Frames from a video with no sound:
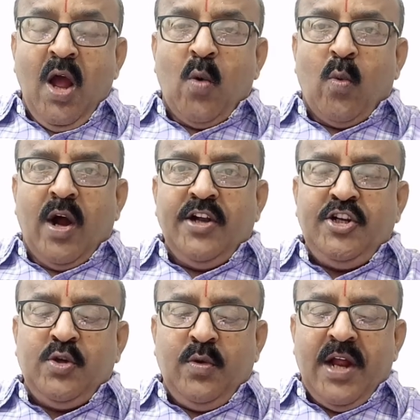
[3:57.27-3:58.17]
One
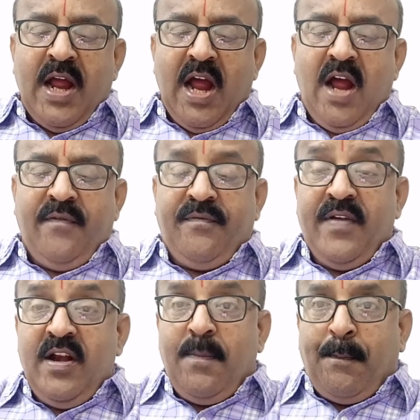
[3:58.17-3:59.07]
should have
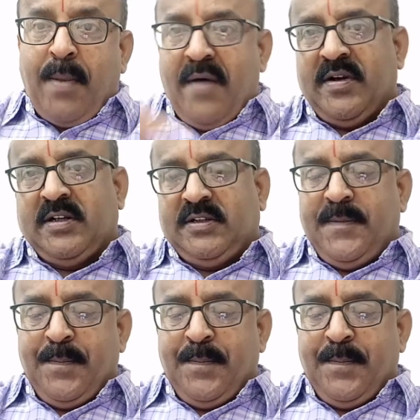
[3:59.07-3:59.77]
willpower,